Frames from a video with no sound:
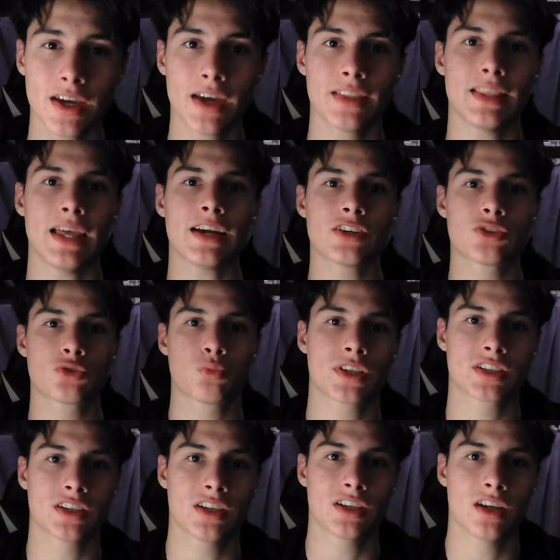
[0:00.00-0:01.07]
that is what's
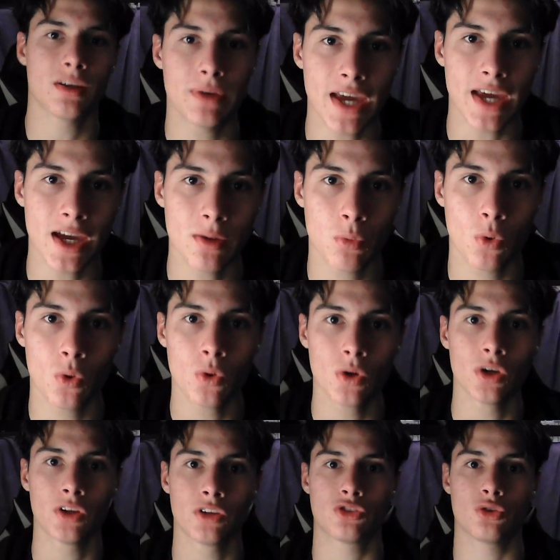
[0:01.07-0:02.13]
going to be able
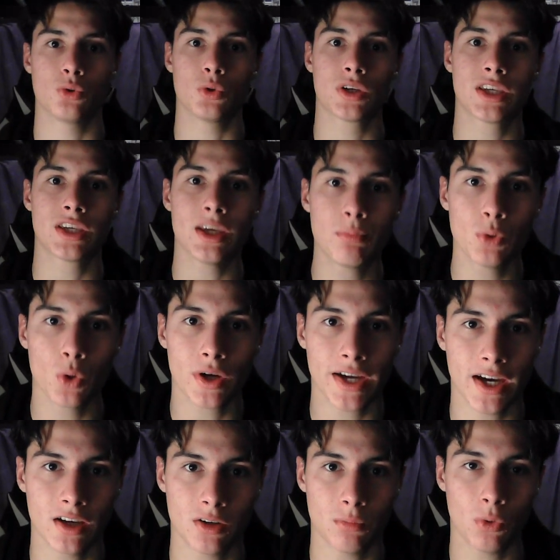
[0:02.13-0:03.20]
to keep you
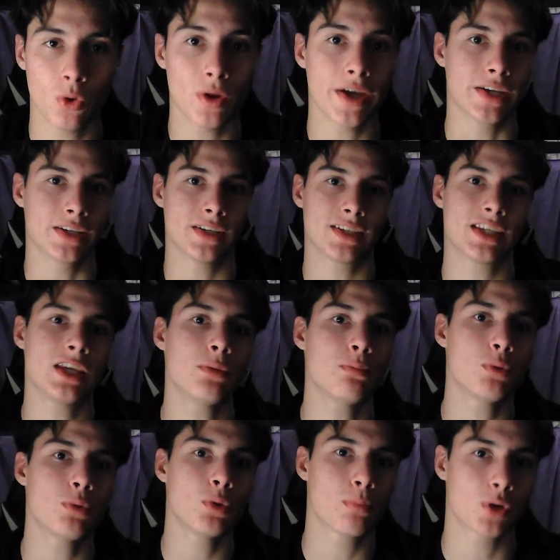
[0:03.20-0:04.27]
accountable and keep
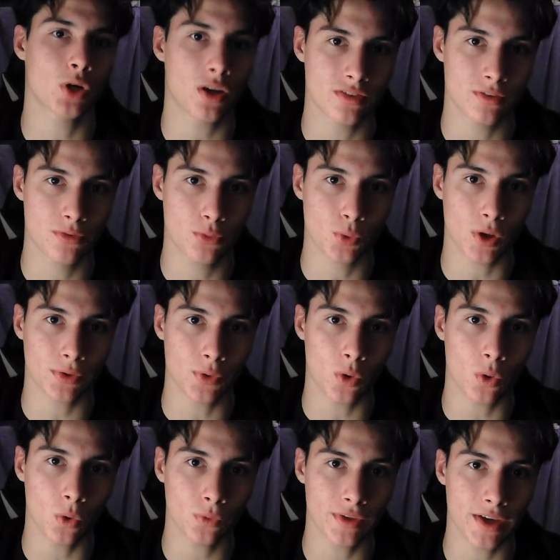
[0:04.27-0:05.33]
you productive throughout the
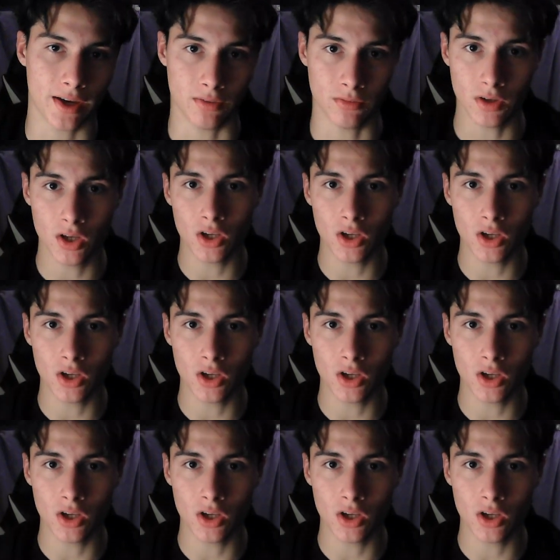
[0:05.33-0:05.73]
whole day.